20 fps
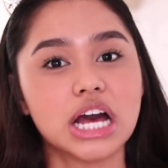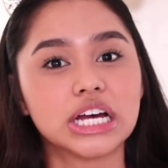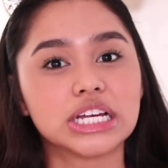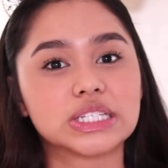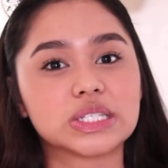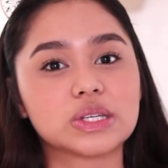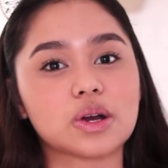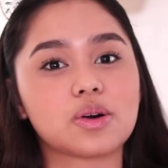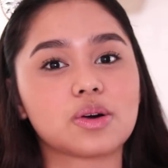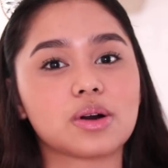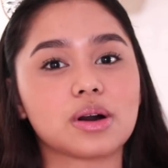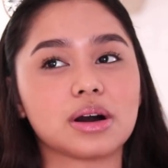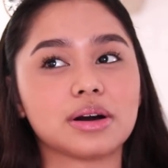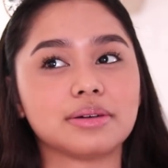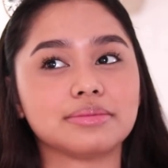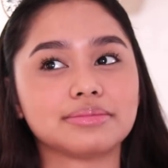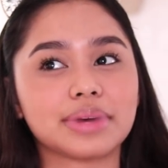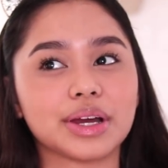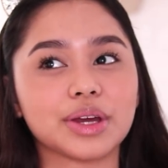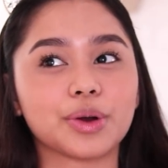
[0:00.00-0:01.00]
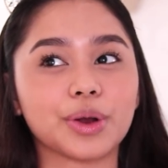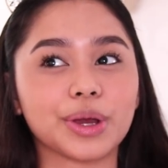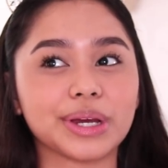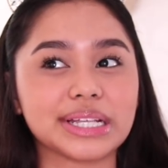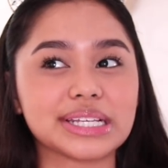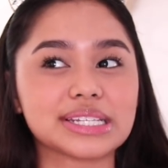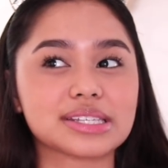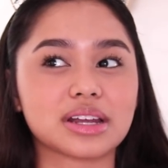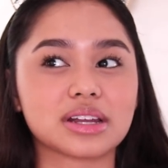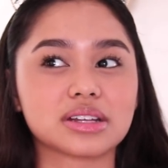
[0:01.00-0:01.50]
So um, my oil
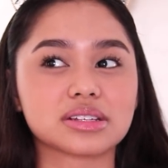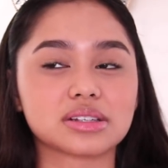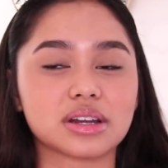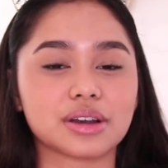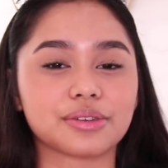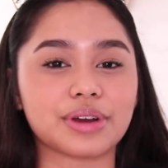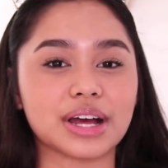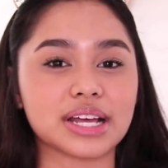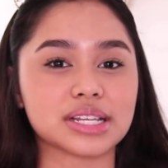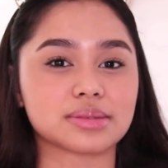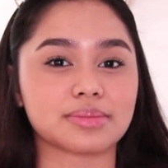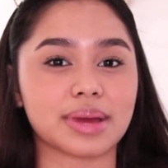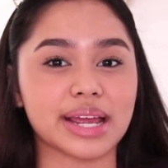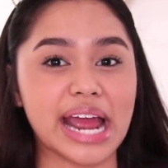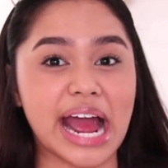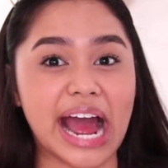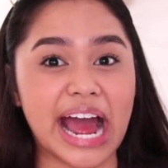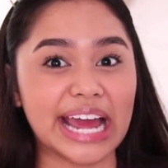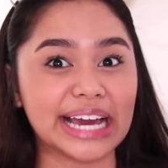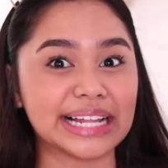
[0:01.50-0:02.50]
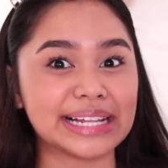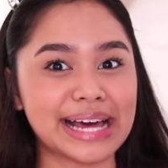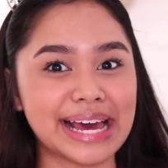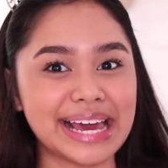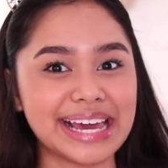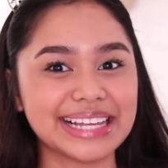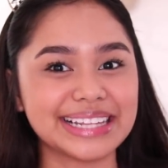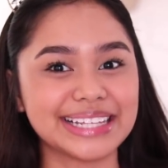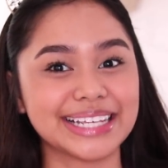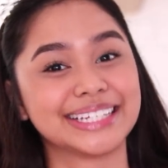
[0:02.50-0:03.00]
is gonna serve as my
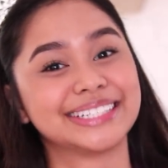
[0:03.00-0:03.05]
highlight.